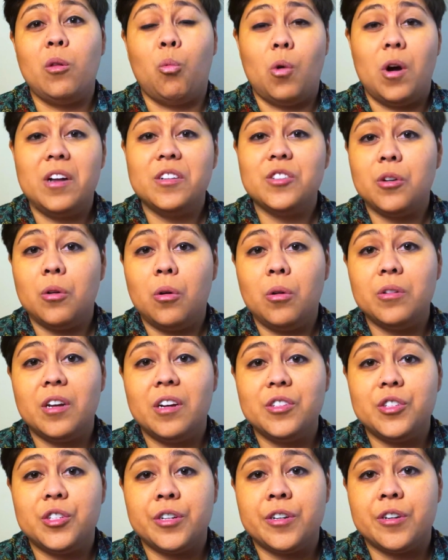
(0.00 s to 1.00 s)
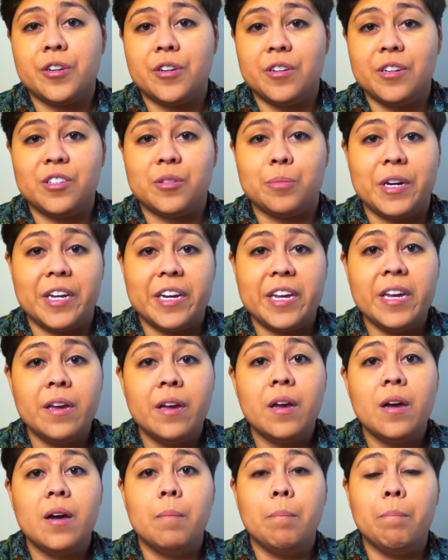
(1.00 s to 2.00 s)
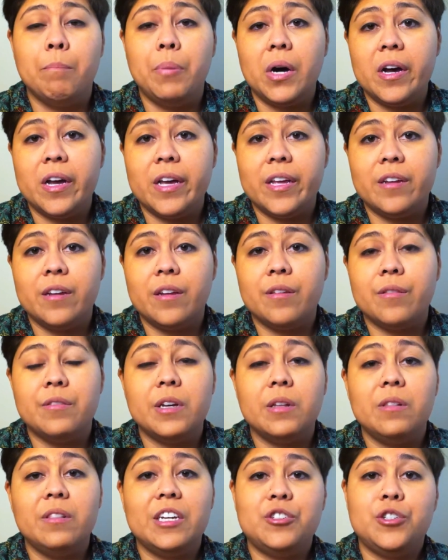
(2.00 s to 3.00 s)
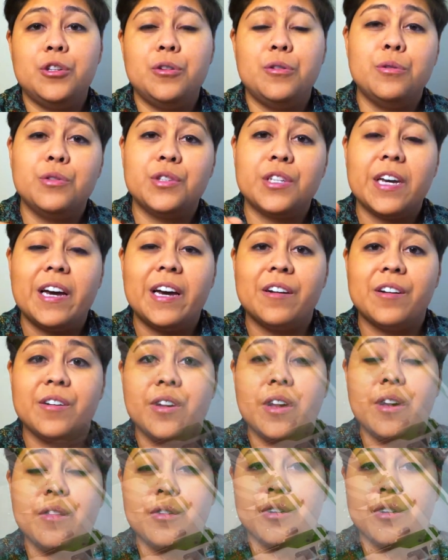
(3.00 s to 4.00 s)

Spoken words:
want to hold on to your earnest money, but they'll let you use it at another